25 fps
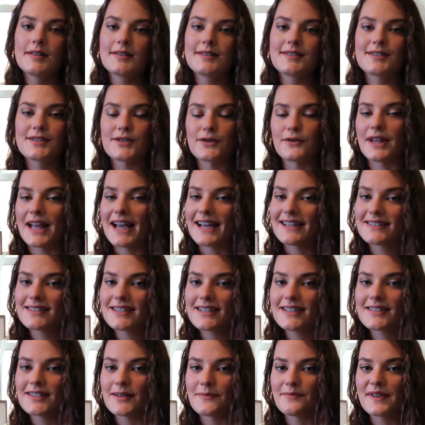So
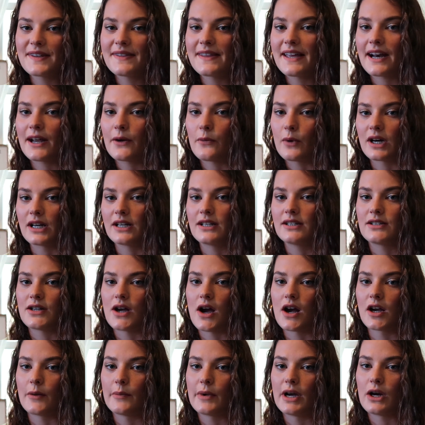lastly, something that I wanted to
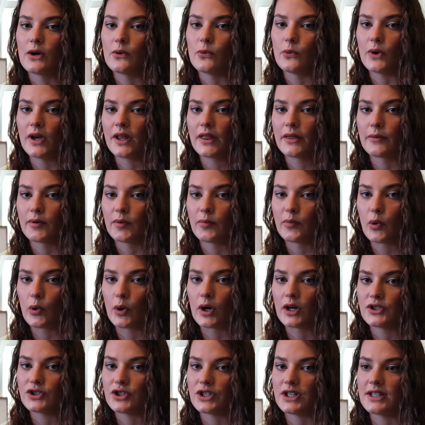talk about with
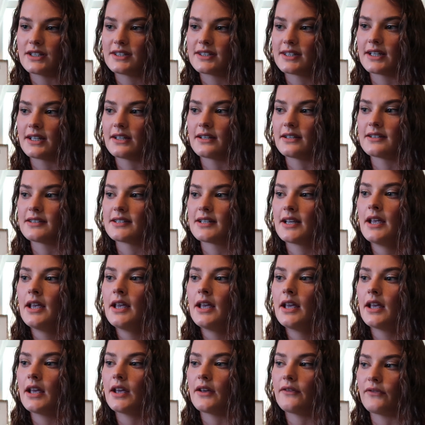report sheets is
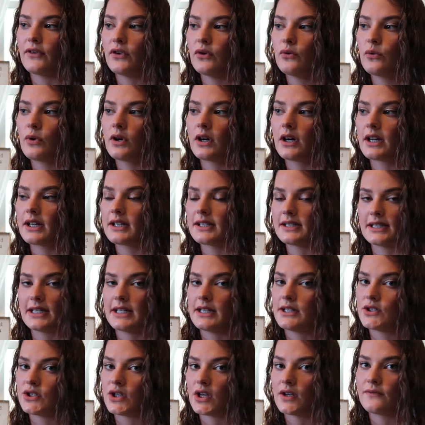if you work
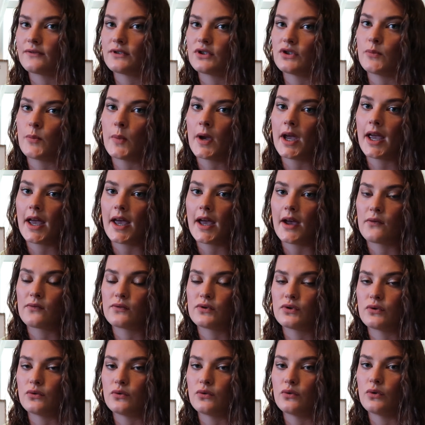day shift, you might have
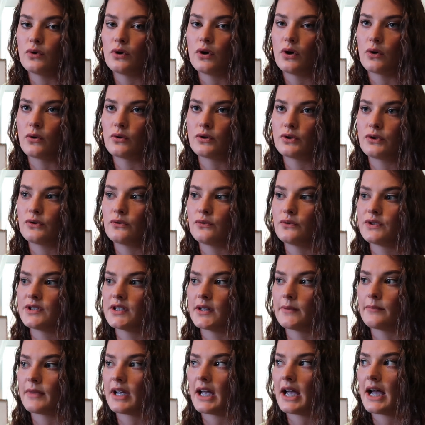to go to
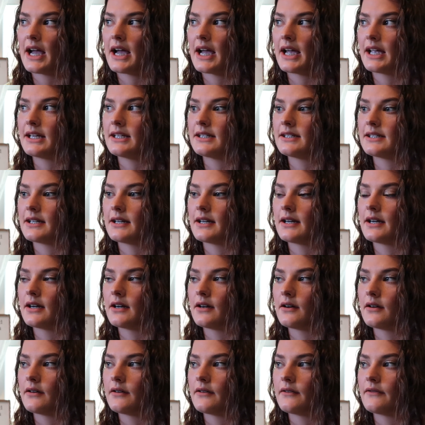some kind
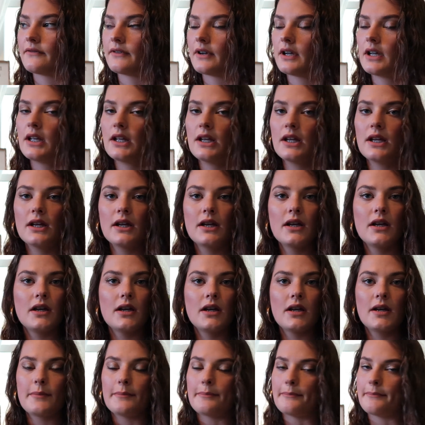of
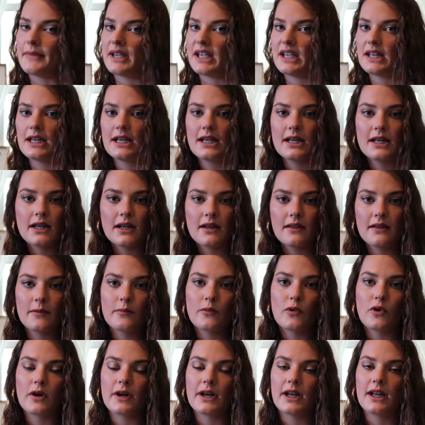meeting in the
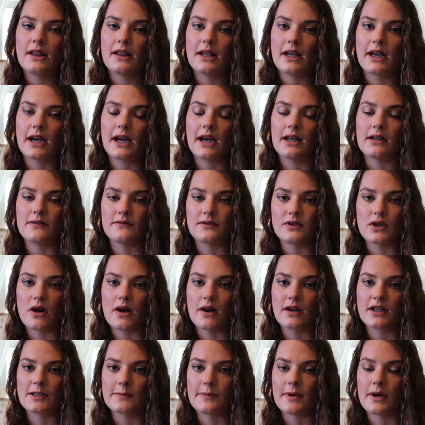morning that kind of
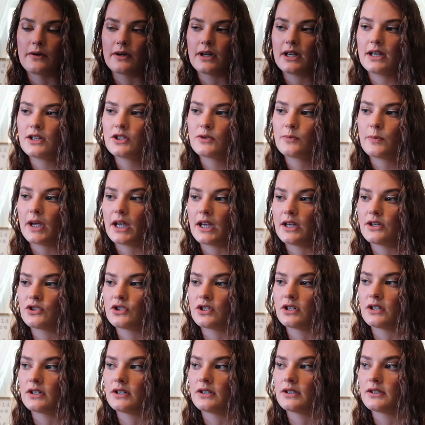talks about each
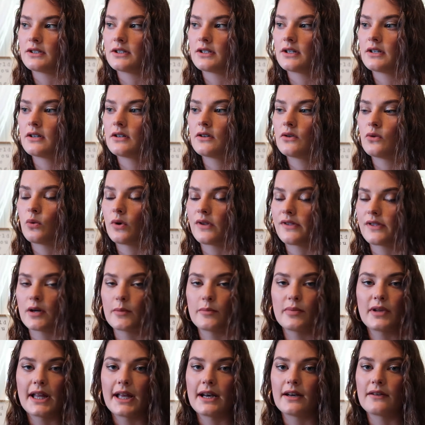patient, what their
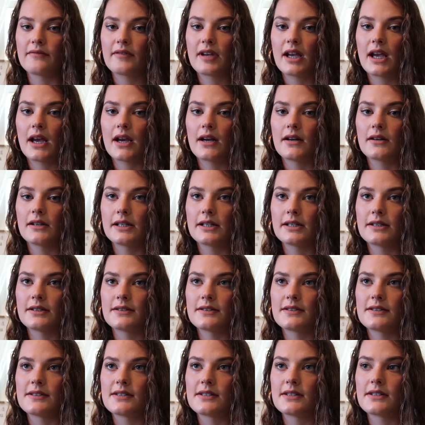plan of care
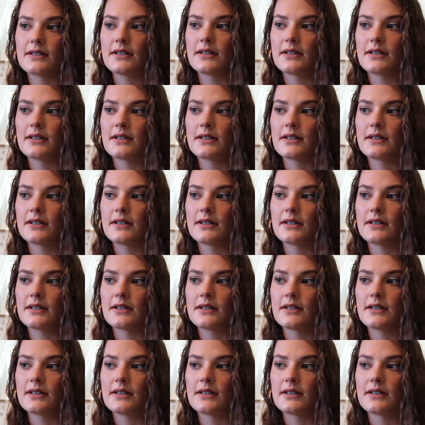is.